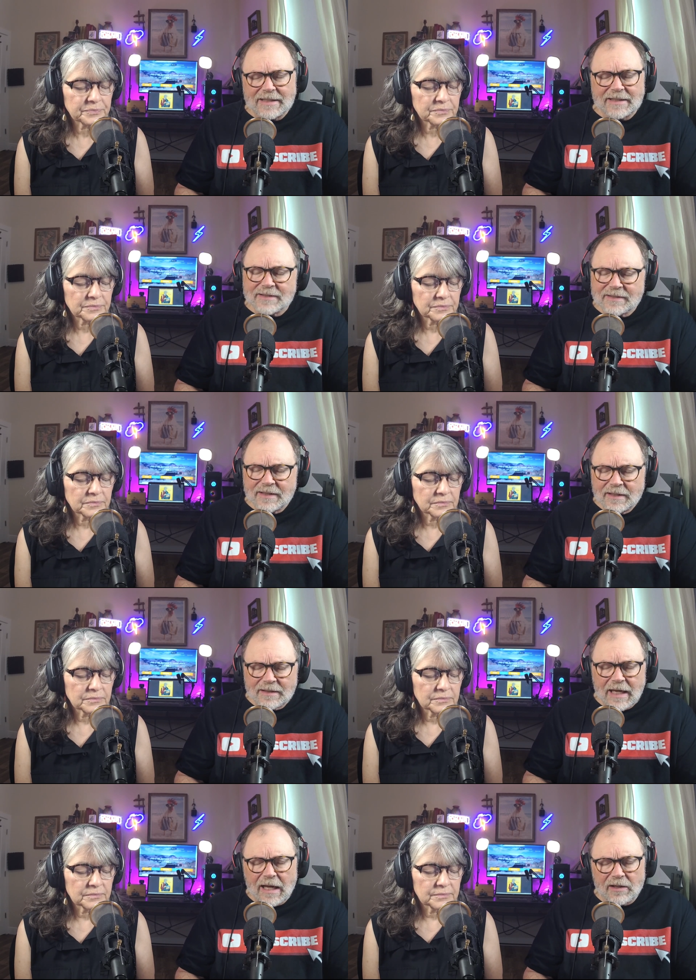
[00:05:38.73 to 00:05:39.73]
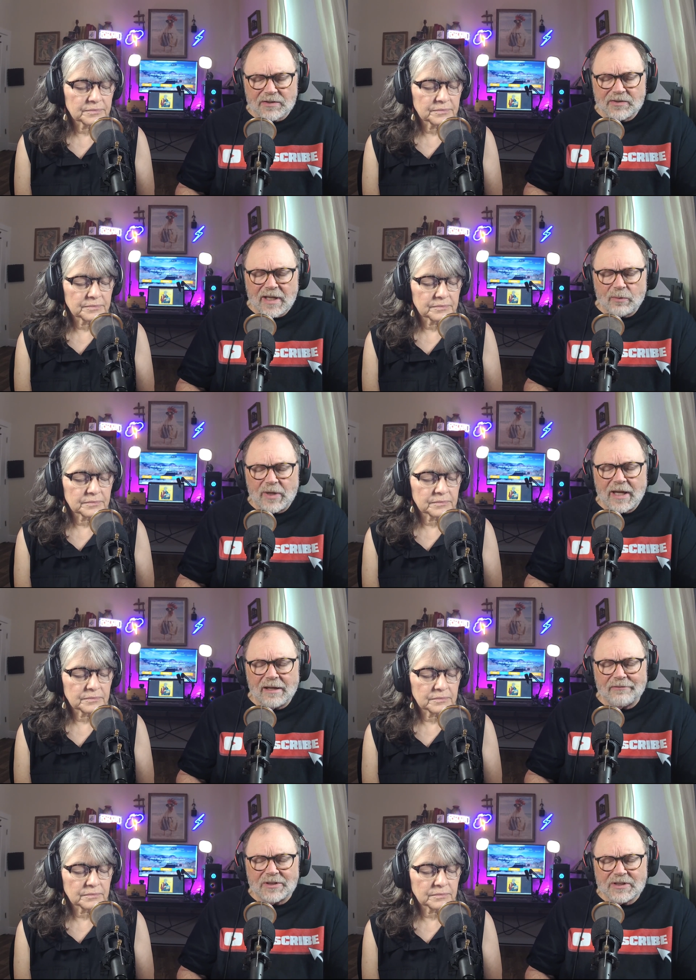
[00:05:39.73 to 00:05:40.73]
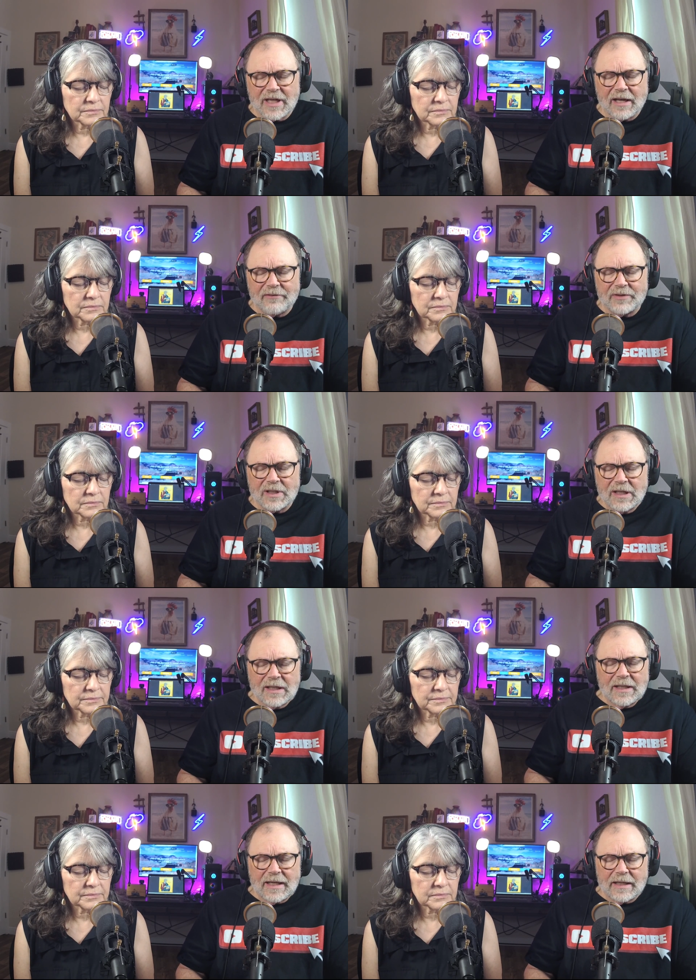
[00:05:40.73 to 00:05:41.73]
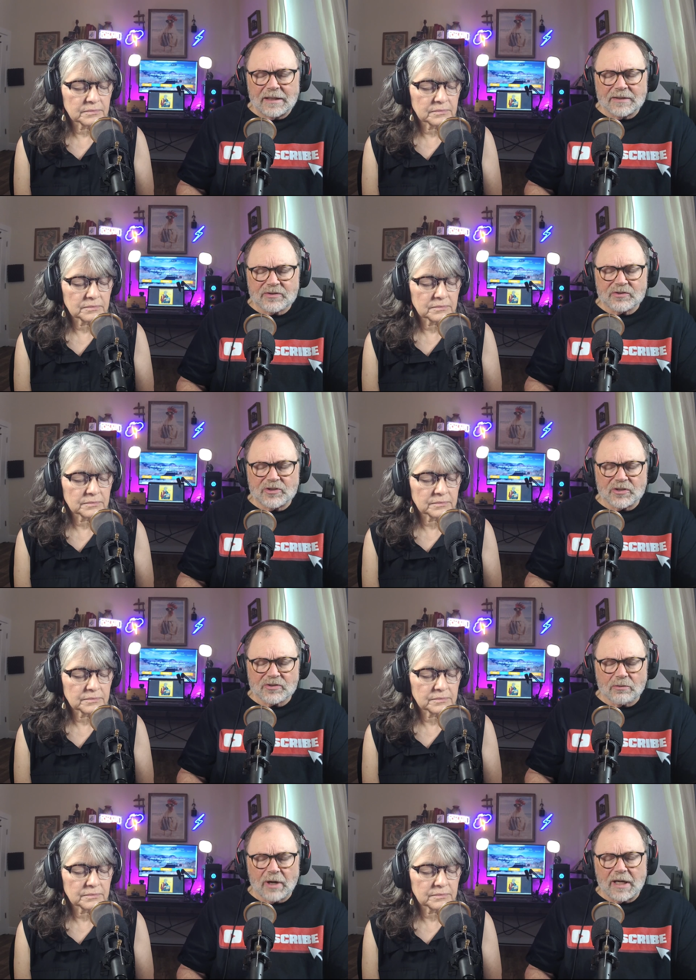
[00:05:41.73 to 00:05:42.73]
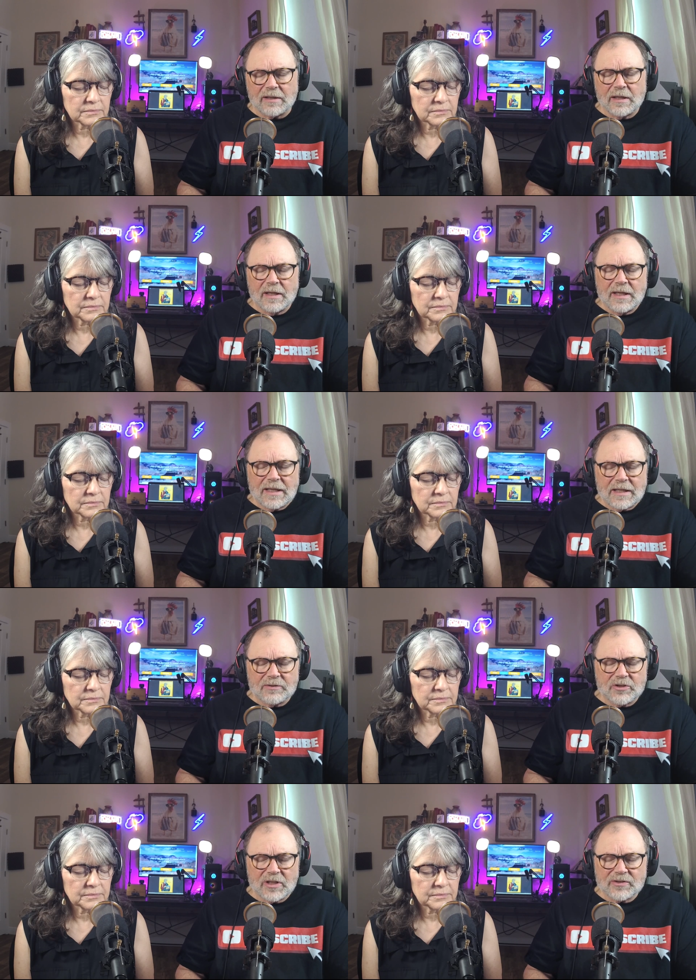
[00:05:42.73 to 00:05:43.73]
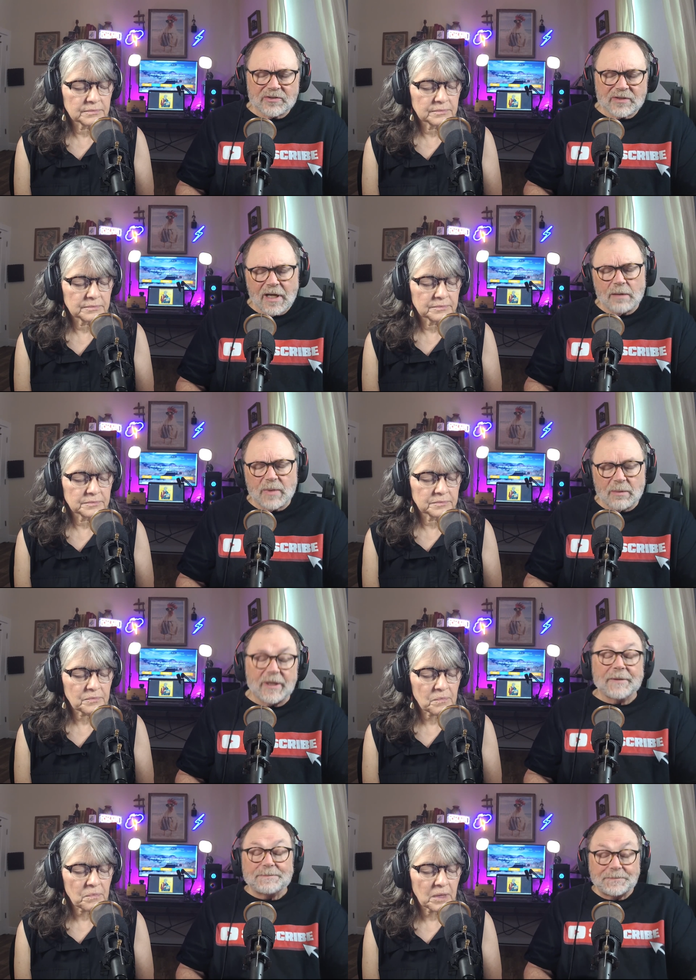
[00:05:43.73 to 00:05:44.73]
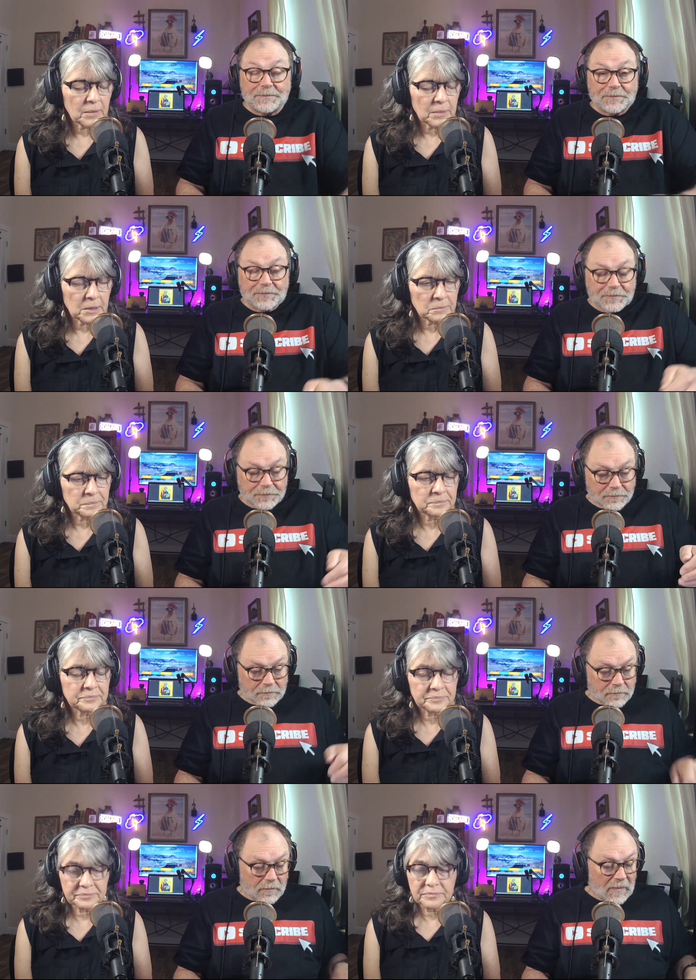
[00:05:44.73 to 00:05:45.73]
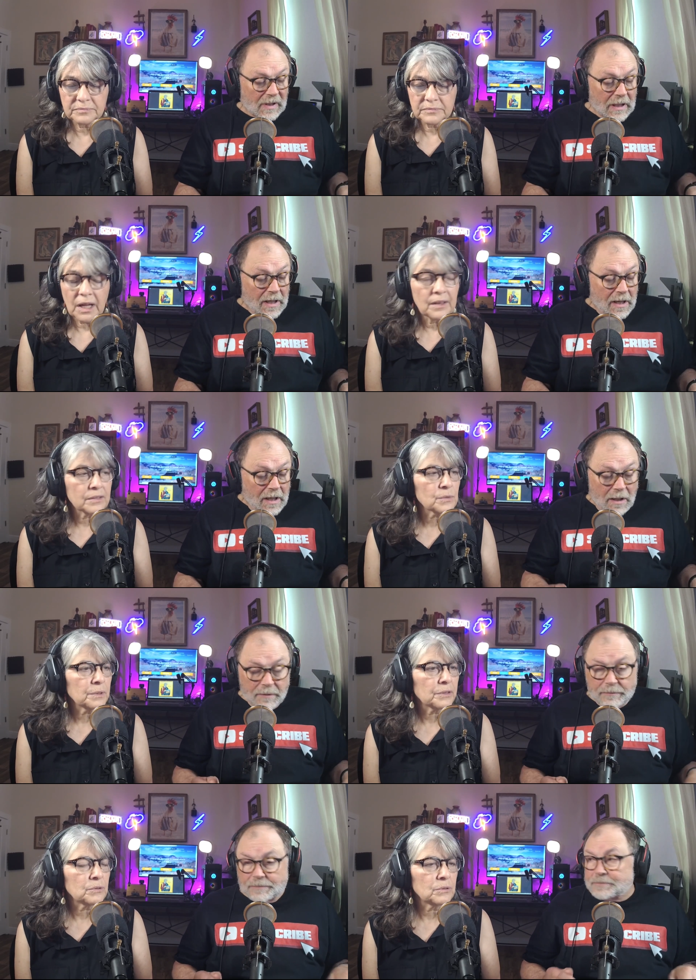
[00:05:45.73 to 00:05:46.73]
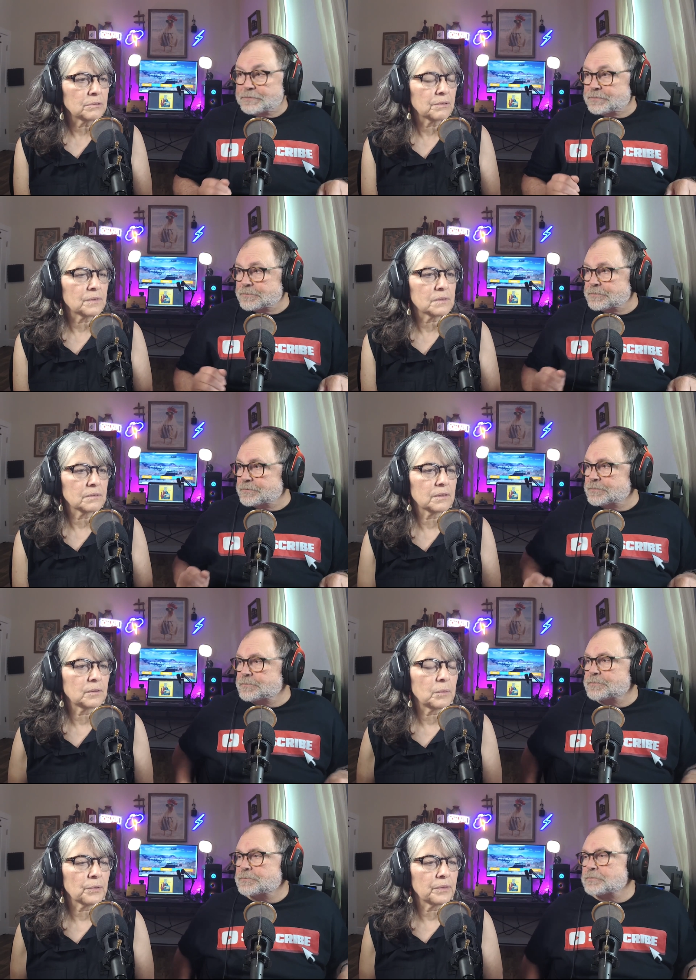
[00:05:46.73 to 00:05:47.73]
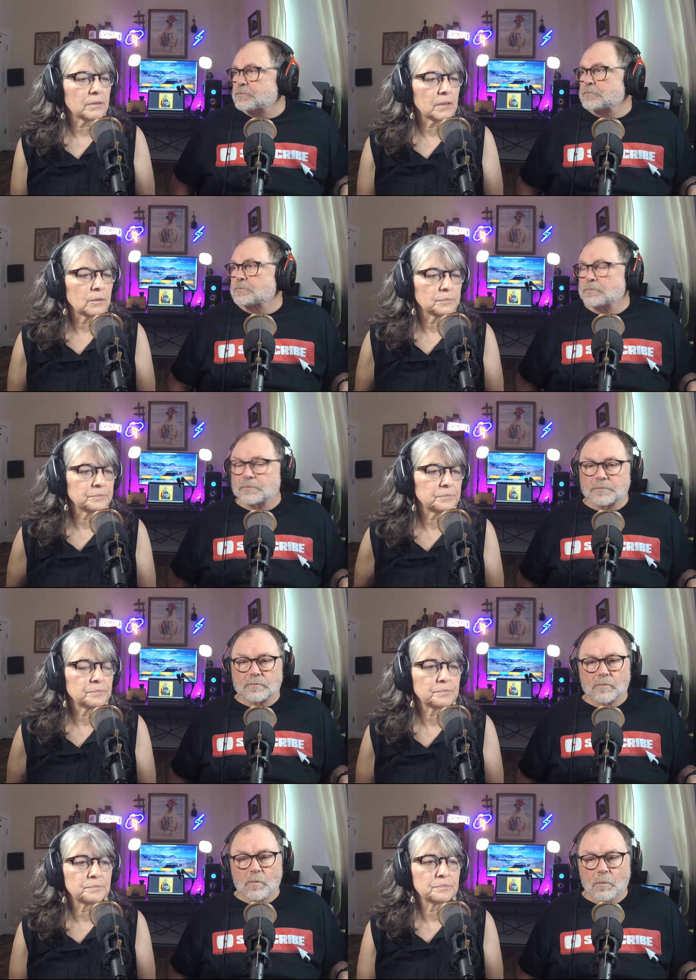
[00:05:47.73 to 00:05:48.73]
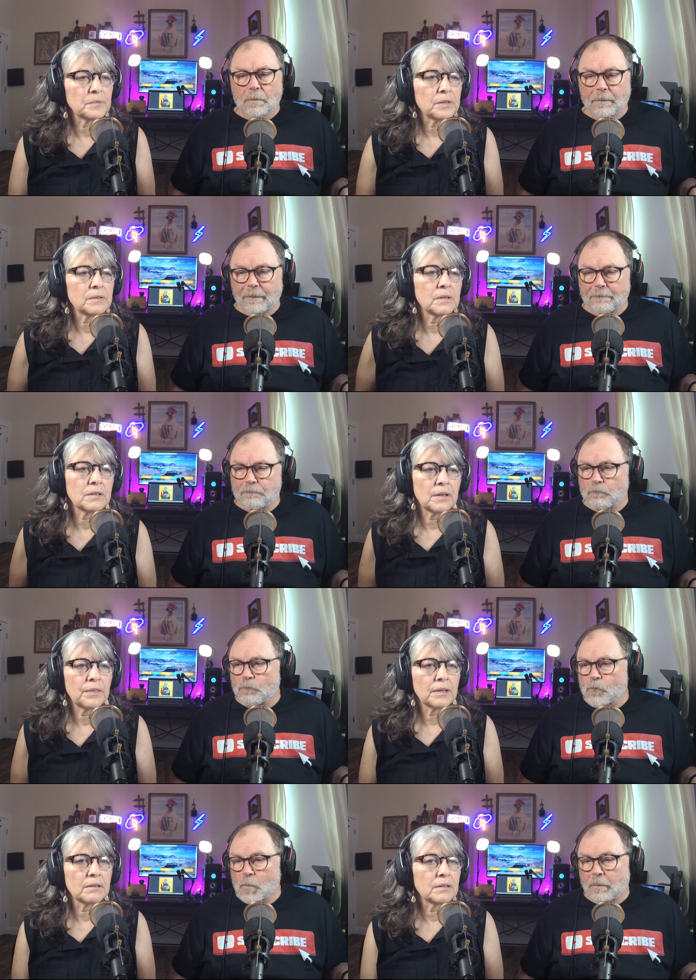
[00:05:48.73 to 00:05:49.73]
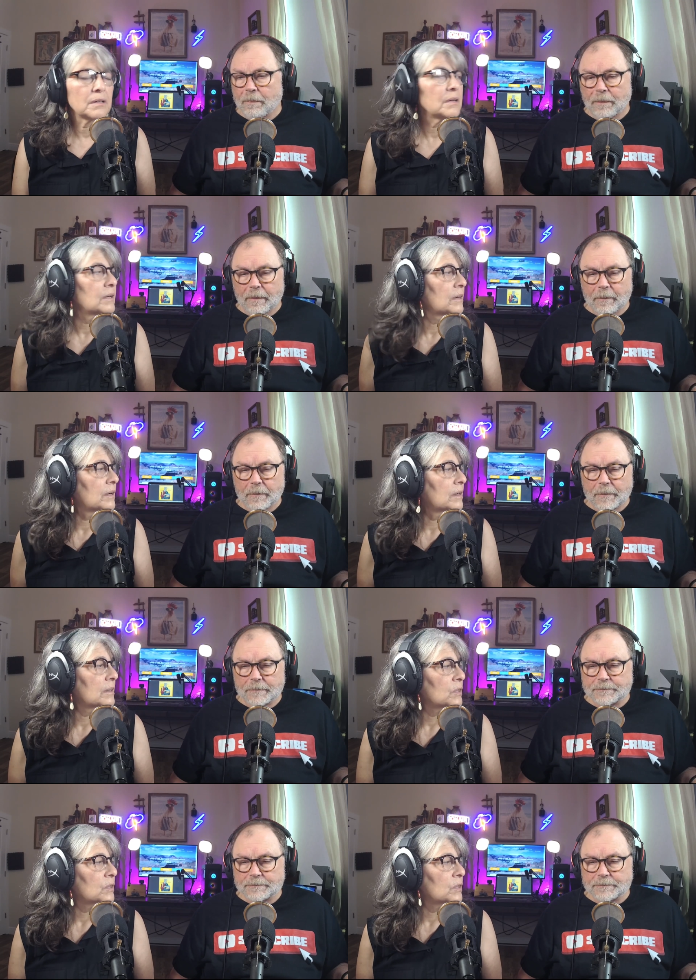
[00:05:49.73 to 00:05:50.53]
Speaker 1: this knowledge that we have into heaven. And it's just great. In Jesus' name, amen.
Speaker 2: Amen. That's really cool. You said about the, um, the, you